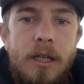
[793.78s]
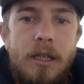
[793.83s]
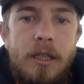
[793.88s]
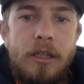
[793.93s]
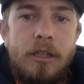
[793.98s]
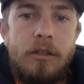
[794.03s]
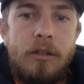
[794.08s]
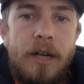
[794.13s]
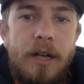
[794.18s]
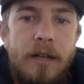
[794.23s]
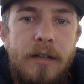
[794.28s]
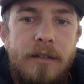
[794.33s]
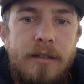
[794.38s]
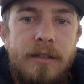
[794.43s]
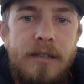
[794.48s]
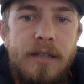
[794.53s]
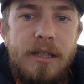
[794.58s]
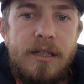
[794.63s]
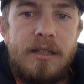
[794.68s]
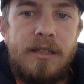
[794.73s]
United
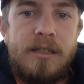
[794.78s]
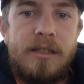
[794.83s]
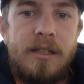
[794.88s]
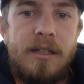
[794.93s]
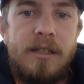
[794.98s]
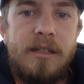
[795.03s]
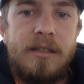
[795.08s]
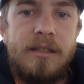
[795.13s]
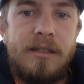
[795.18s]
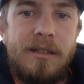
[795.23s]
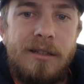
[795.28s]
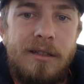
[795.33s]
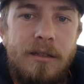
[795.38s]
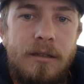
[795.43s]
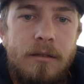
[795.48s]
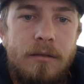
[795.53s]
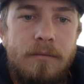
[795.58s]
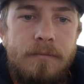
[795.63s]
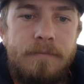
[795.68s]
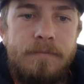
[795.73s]
States
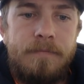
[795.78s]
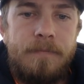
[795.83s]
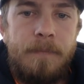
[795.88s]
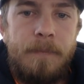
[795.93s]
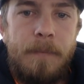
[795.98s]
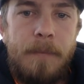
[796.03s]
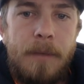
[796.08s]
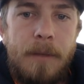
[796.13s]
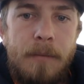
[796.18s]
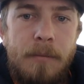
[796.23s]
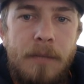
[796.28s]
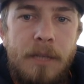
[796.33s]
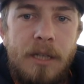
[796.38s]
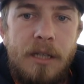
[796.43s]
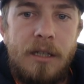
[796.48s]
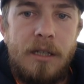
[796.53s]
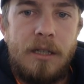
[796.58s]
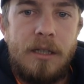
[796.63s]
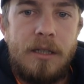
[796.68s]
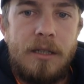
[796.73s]
citizen
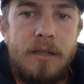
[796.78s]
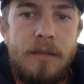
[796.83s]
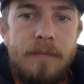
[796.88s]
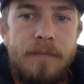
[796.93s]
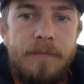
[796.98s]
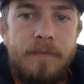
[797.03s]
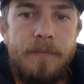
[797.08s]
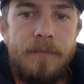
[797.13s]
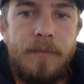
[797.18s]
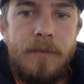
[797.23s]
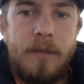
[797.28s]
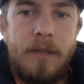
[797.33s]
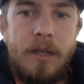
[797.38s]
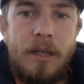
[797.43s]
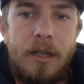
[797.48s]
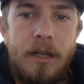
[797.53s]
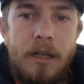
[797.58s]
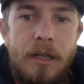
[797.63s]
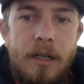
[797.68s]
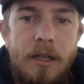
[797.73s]
means
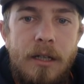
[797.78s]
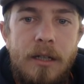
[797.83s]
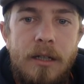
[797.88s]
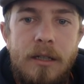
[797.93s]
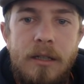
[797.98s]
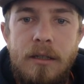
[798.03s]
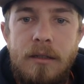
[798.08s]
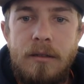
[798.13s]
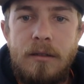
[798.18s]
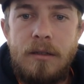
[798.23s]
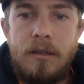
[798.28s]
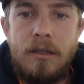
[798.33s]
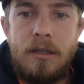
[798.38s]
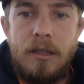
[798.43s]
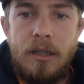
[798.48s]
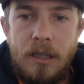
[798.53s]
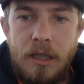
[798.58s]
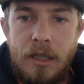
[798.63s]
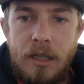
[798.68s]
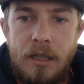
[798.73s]
a.
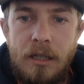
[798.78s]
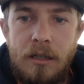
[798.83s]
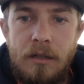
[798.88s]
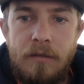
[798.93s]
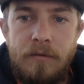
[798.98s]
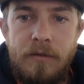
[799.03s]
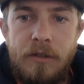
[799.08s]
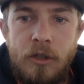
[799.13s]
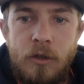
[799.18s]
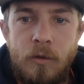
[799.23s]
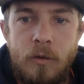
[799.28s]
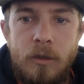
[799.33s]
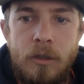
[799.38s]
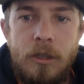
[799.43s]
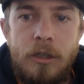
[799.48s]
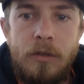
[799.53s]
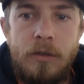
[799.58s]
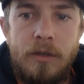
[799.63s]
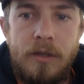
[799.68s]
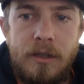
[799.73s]
Any
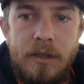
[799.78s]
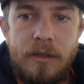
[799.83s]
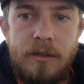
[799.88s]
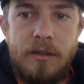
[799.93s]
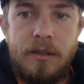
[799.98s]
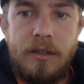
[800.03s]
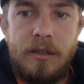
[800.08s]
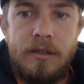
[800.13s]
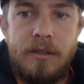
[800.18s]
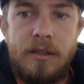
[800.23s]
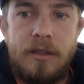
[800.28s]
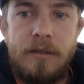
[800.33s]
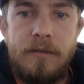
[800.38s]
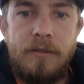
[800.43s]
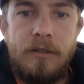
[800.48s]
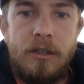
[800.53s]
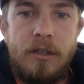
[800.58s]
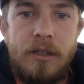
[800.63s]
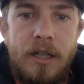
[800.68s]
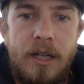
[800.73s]
individual who is a citizen
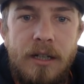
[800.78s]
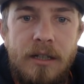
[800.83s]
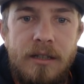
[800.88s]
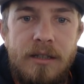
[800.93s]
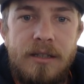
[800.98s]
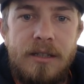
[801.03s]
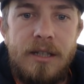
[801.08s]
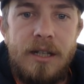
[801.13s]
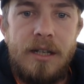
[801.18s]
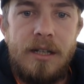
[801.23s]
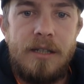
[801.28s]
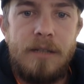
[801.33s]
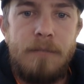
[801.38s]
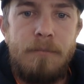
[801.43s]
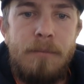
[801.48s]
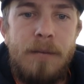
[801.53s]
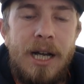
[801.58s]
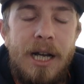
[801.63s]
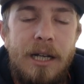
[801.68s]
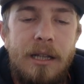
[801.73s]
of the United States
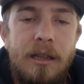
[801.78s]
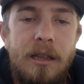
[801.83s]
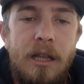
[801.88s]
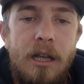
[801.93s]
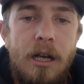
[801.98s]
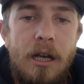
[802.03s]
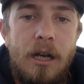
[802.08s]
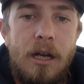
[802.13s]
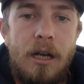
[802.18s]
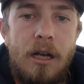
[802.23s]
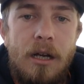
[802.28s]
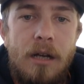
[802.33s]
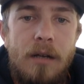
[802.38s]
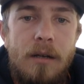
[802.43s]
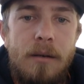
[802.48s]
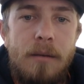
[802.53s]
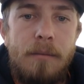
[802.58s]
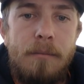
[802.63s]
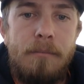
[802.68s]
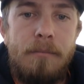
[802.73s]
by law,
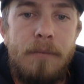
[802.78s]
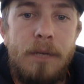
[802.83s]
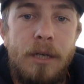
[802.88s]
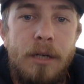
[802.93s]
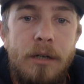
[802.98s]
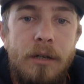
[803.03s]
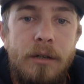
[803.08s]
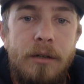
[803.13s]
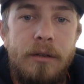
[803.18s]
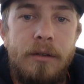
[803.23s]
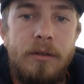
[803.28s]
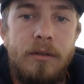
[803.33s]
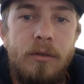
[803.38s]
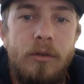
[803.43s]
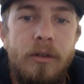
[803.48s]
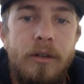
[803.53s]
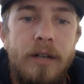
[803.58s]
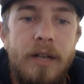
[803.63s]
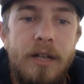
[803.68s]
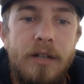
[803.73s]
birth,
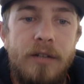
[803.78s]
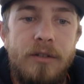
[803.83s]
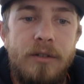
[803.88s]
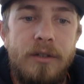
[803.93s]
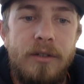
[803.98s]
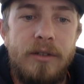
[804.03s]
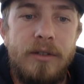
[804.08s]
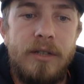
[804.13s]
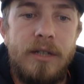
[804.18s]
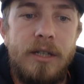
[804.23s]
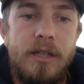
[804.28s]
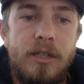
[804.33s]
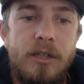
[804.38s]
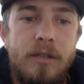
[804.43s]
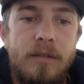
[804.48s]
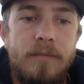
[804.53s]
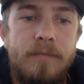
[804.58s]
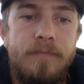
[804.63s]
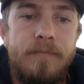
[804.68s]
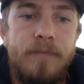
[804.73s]
or
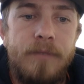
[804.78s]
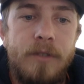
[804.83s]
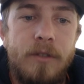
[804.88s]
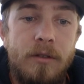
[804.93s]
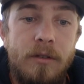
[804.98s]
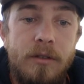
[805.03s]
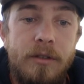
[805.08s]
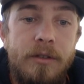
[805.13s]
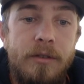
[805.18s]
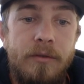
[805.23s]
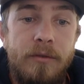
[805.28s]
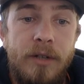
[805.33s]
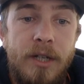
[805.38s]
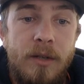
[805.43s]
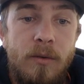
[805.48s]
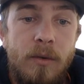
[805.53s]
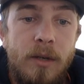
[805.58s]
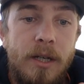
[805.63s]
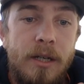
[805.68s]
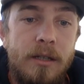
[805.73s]
naturalization. So there's
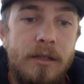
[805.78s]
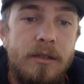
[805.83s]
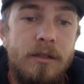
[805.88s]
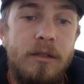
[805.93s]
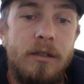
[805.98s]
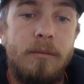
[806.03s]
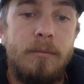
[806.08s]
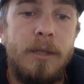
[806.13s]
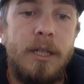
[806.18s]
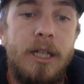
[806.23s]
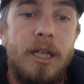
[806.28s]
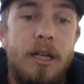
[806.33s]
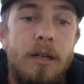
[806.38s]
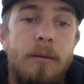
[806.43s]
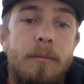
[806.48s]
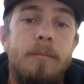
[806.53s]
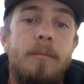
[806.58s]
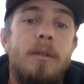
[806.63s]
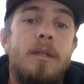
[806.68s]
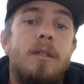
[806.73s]
3 ways you can
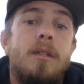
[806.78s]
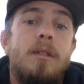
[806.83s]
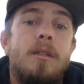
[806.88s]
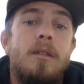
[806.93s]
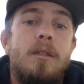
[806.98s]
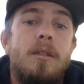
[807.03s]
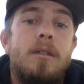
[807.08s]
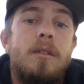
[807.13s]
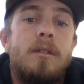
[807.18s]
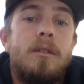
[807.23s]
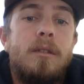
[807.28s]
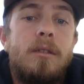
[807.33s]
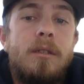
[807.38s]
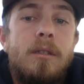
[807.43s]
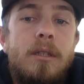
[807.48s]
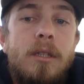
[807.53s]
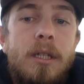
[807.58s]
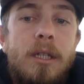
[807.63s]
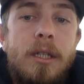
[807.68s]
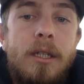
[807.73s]
become
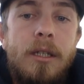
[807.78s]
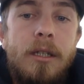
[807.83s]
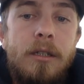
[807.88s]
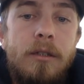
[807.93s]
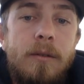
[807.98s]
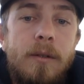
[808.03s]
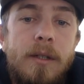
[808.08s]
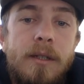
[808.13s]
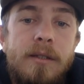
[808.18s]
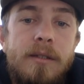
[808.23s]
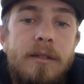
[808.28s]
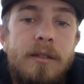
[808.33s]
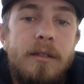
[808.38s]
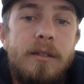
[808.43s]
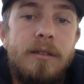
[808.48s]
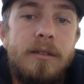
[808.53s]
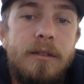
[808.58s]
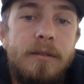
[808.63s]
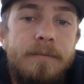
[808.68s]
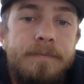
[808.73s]
a U.S.
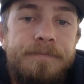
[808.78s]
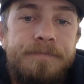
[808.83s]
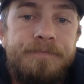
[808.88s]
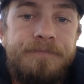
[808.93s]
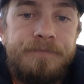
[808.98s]
citizen.